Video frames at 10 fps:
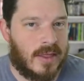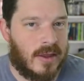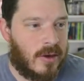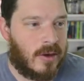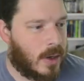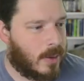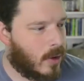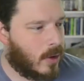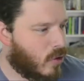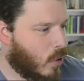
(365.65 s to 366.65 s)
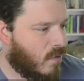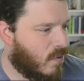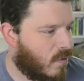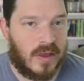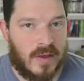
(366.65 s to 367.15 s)
and I'm going to show you a few
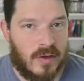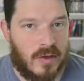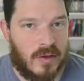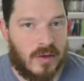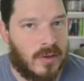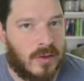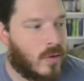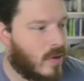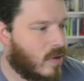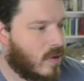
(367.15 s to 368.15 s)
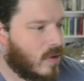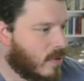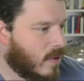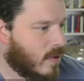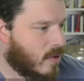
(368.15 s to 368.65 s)
things that you can do with these websites
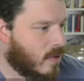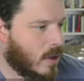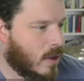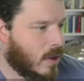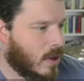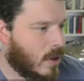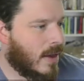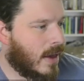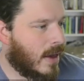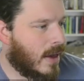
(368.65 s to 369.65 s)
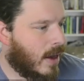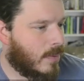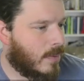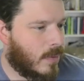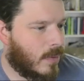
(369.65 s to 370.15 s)
as well.
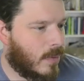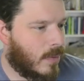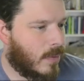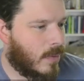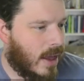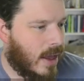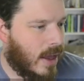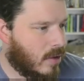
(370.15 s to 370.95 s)
We can have a look